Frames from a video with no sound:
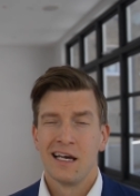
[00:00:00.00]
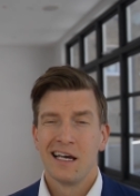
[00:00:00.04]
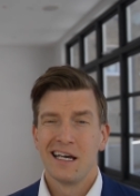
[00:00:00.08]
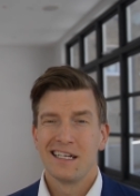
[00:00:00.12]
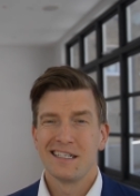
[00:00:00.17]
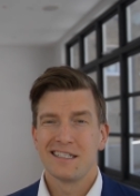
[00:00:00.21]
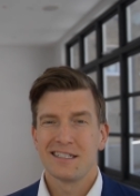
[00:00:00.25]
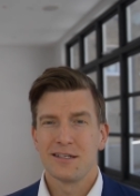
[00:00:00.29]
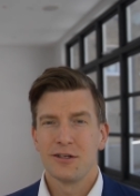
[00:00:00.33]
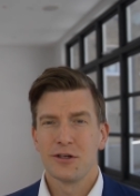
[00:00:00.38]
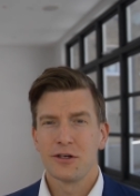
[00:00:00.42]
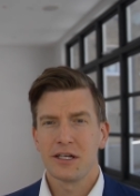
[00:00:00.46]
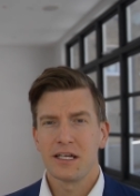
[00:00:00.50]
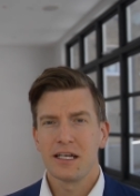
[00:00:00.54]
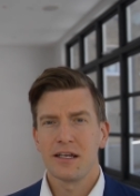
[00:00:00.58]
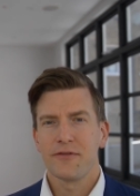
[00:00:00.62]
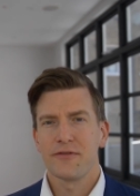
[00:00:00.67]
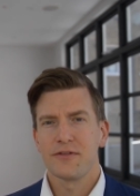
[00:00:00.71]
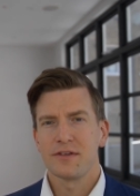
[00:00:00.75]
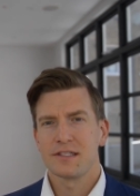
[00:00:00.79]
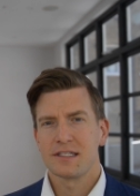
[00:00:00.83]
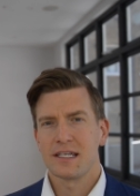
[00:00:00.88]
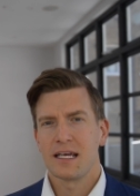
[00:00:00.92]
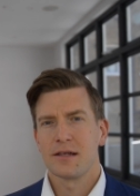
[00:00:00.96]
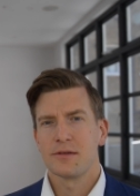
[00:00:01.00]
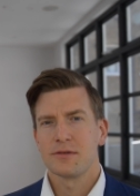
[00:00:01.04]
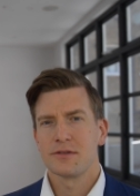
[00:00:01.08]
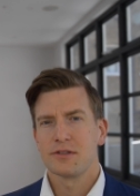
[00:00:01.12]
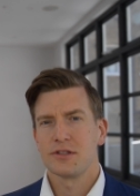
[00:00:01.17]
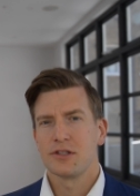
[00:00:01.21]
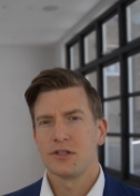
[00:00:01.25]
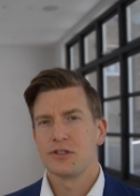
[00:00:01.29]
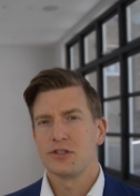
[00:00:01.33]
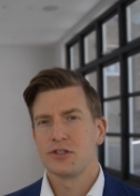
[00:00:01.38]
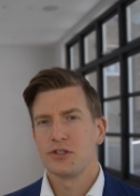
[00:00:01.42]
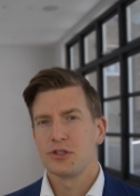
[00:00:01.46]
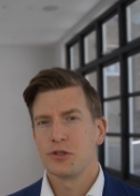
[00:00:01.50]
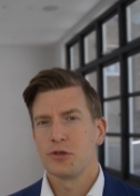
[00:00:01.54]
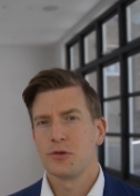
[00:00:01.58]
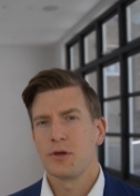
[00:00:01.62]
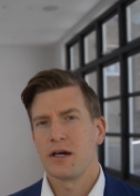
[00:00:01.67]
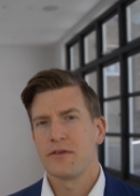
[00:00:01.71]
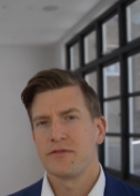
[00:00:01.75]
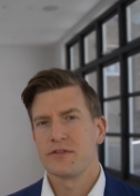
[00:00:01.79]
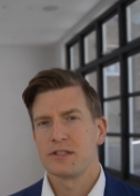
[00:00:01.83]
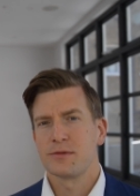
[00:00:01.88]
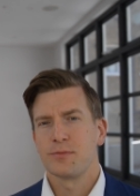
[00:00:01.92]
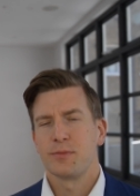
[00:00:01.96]
It's looking for sounds that do
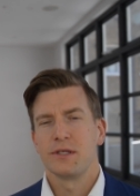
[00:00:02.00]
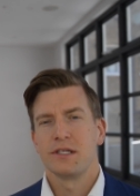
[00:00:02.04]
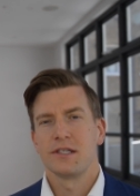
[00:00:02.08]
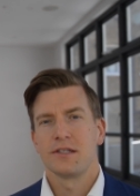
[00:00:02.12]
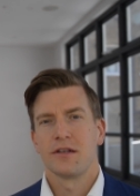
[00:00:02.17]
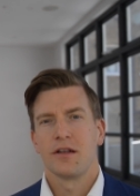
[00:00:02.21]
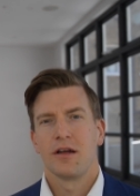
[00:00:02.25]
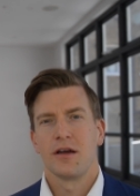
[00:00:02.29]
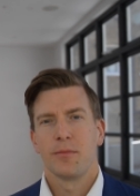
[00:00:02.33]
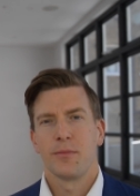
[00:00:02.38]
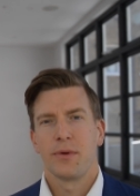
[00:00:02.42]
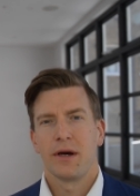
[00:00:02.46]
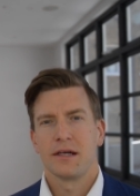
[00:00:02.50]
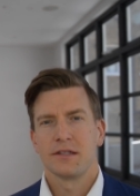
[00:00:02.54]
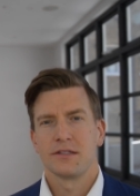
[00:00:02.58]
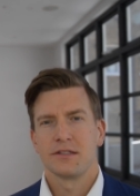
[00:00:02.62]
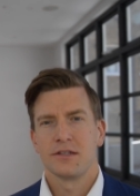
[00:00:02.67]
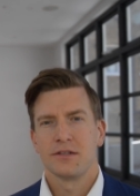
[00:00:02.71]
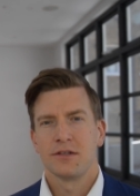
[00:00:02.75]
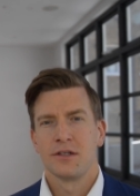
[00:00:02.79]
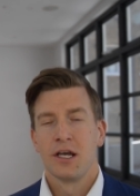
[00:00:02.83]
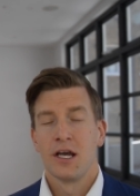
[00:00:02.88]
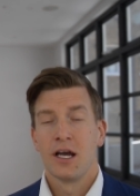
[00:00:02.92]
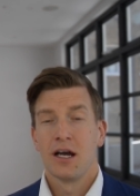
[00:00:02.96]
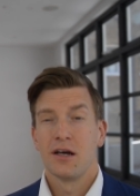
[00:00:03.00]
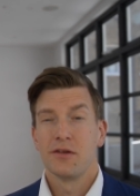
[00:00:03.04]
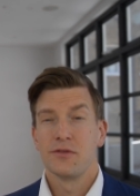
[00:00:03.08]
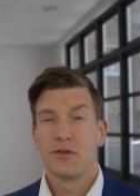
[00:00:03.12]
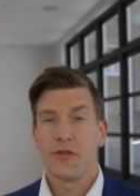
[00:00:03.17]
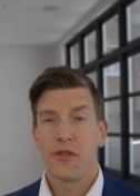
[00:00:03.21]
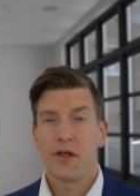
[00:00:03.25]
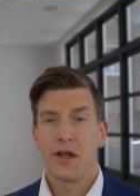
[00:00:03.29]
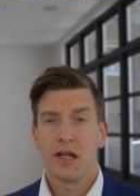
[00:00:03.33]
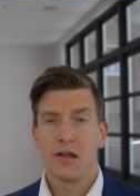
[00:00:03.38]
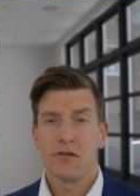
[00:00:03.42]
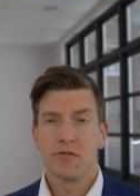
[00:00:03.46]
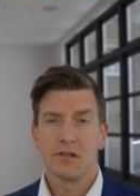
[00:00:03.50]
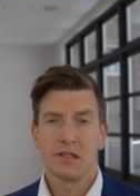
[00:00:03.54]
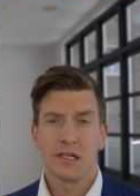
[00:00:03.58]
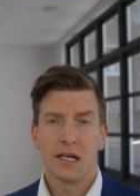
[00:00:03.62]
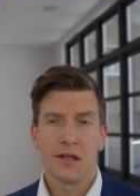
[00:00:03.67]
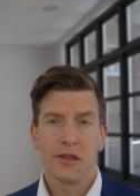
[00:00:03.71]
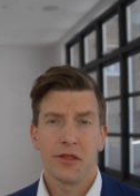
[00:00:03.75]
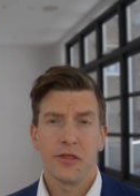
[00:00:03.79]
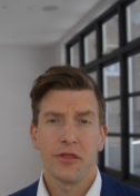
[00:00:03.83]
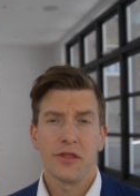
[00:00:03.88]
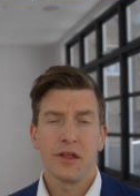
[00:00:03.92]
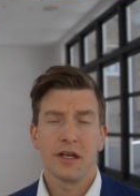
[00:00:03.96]
have a speech-like pattern and that the hearing
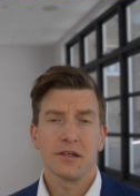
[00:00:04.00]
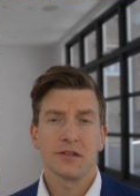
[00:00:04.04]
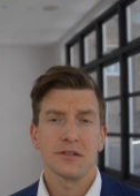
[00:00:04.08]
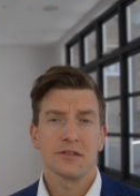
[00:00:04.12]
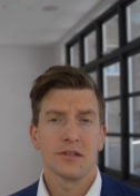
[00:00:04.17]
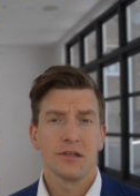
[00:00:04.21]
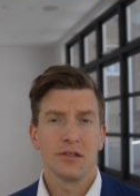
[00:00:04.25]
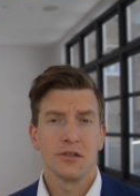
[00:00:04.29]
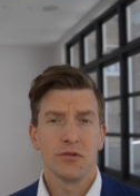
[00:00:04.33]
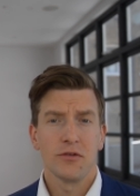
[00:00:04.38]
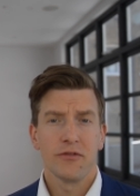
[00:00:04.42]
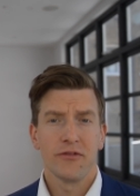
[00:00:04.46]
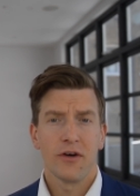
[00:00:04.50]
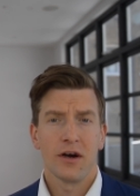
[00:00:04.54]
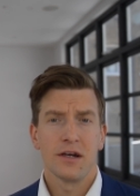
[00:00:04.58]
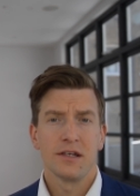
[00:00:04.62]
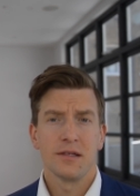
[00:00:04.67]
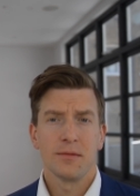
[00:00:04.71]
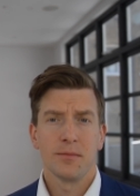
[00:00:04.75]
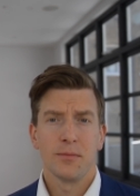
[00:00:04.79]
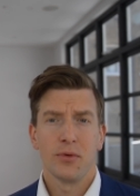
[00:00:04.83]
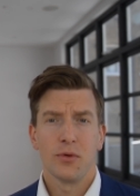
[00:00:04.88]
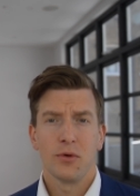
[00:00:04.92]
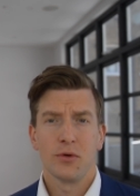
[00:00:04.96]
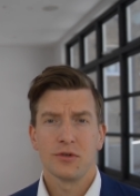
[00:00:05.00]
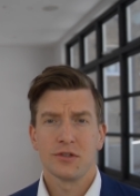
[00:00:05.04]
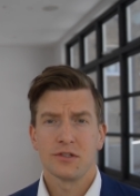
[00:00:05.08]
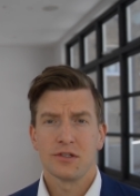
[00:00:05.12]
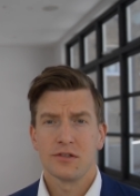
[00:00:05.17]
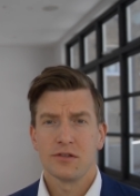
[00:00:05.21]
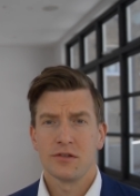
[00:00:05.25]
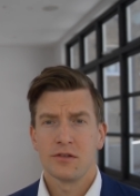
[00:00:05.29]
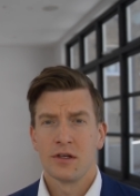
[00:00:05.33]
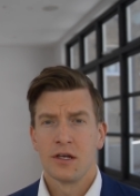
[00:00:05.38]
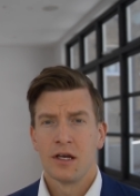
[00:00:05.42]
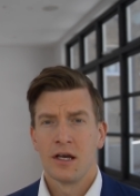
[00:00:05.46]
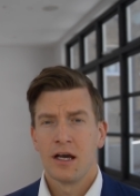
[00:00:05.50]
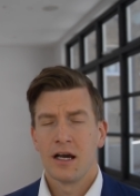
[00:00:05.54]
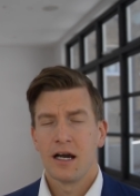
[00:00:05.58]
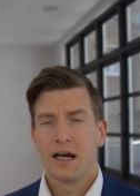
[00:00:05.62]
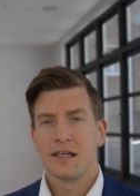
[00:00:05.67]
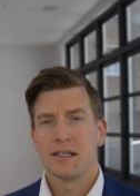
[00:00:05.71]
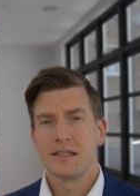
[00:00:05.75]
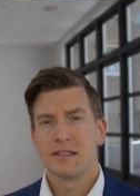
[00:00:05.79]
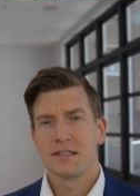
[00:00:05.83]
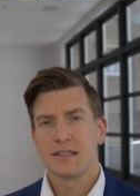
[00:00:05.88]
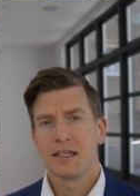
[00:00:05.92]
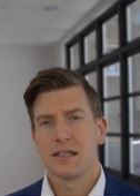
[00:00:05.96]
aid thinks that you'll find important.
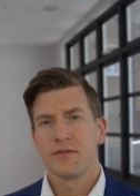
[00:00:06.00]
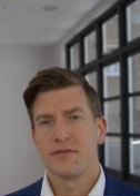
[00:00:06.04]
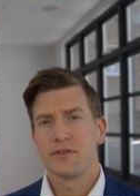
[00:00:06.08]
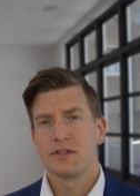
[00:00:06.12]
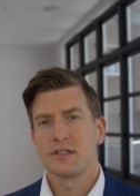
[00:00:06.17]
And instead of